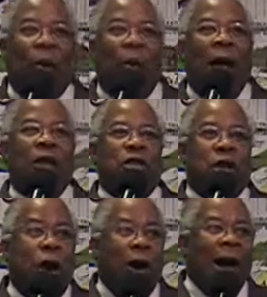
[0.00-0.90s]
when
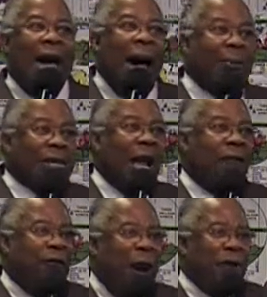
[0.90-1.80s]
you are
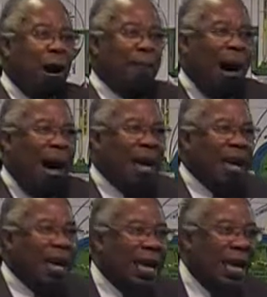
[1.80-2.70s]
absent from your
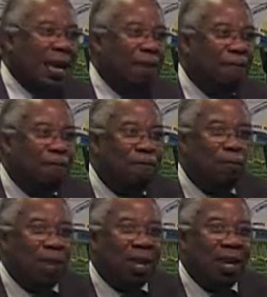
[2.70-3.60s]
body, yes.
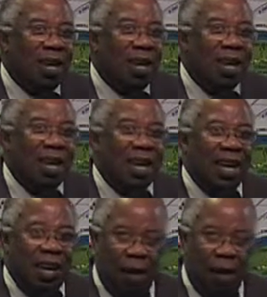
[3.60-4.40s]
Hallelujah.